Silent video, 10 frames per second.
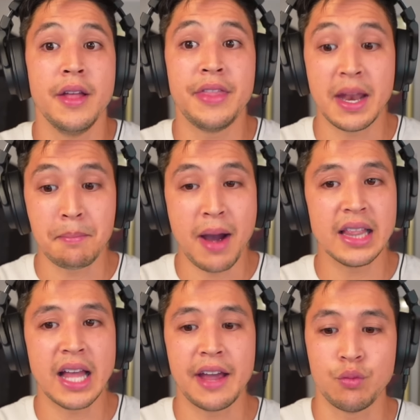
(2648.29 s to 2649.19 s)
then my
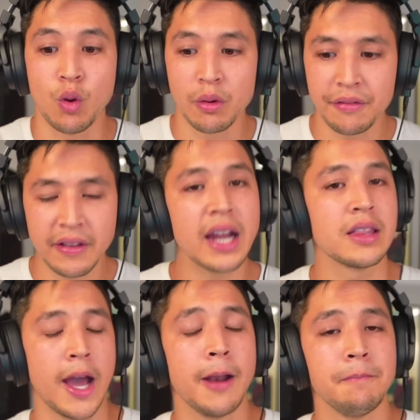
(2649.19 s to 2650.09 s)
life will reflect
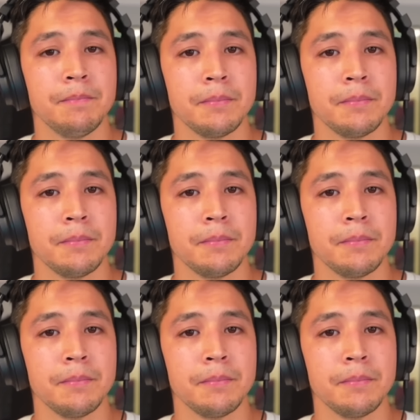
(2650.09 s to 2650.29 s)
that.